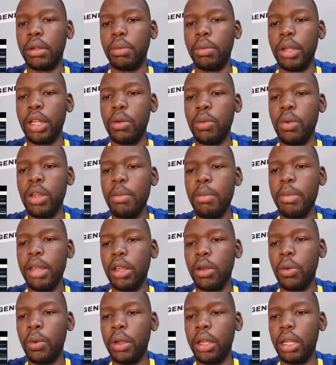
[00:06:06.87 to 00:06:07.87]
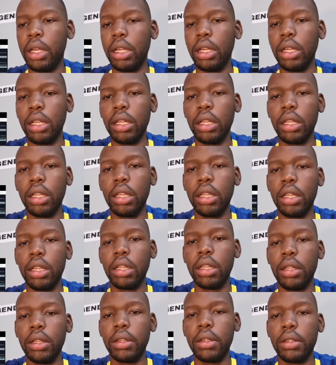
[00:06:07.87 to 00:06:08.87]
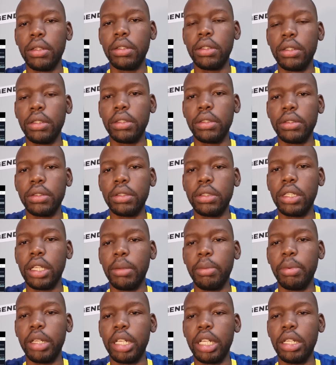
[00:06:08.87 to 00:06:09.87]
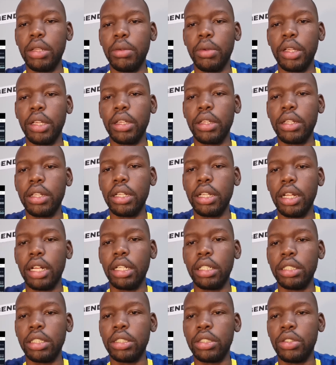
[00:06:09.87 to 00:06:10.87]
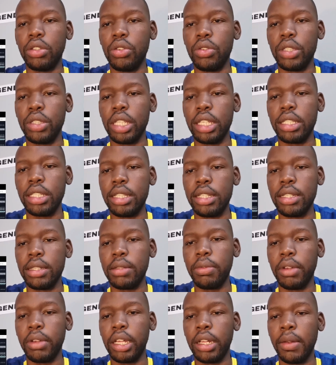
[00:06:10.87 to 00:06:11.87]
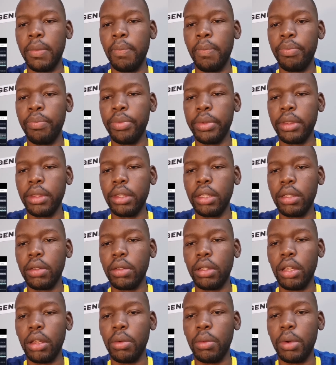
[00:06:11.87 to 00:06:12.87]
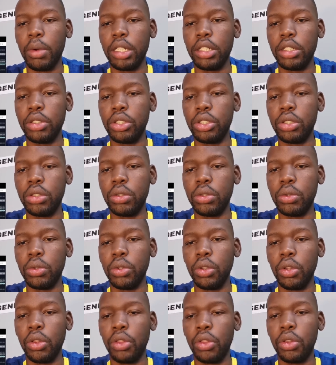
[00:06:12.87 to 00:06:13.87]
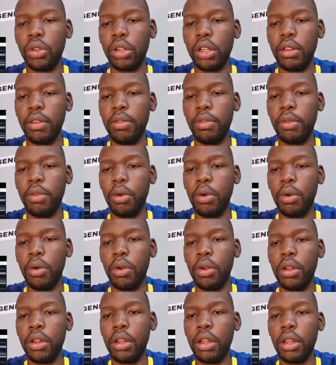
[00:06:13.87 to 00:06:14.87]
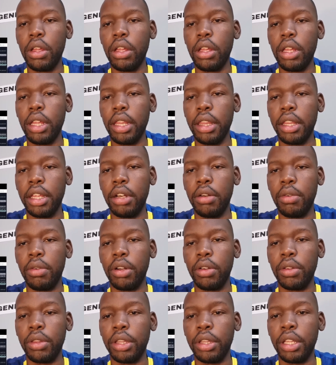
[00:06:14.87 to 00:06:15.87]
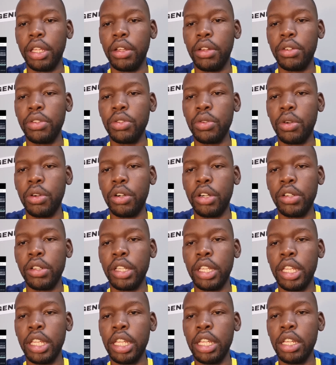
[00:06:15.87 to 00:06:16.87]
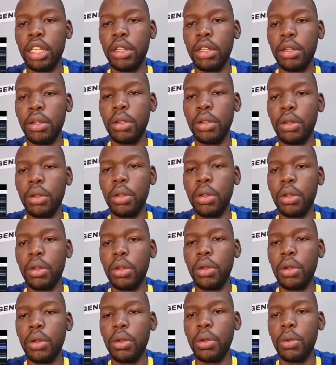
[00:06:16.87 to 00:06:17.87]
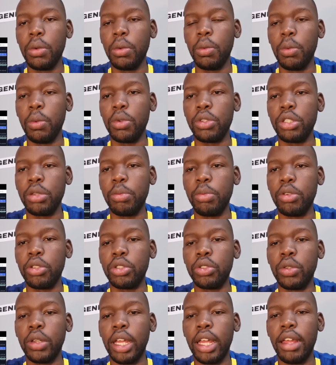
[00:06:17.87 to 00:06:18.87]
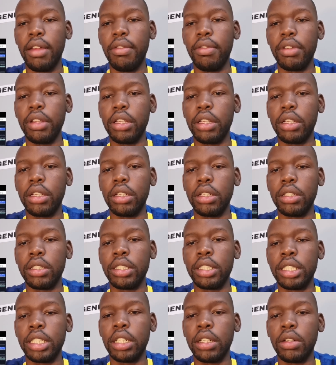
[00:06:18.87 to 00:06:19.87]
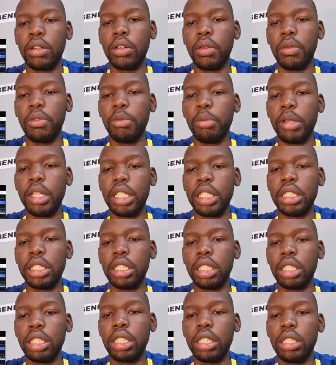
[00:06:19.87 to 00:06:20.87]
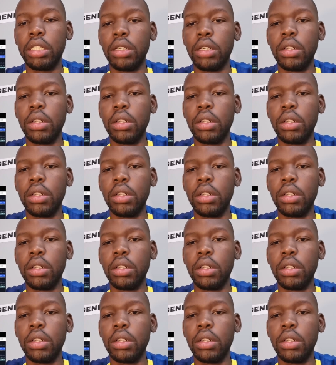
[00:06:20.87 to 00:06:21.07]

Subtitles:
Wait, where am I quick? Okay, but anyway, I'll just use these. This is fine. Okay, 1, 2, 3, 4, and then around there. So around here, we were supposed to have a sell confirmation.